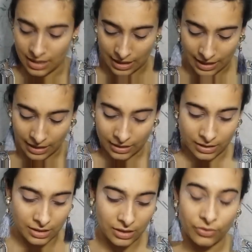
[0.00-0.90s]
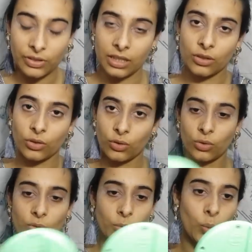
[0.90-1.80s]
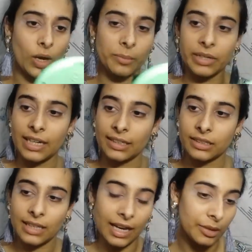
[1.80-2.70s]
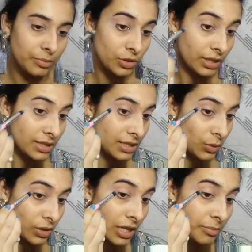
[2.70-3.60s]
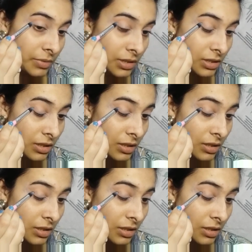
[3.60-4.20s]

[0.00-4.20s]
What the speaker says: and we'll go one bit at a time. So let's see what happens.